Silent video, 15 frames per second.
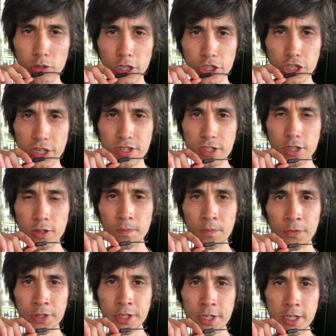adjust you
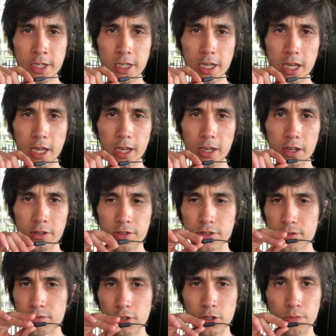and,
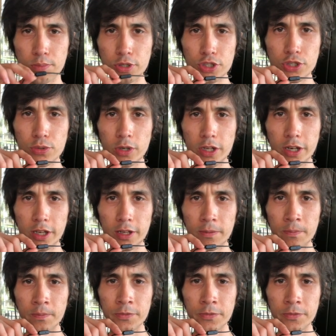put you on a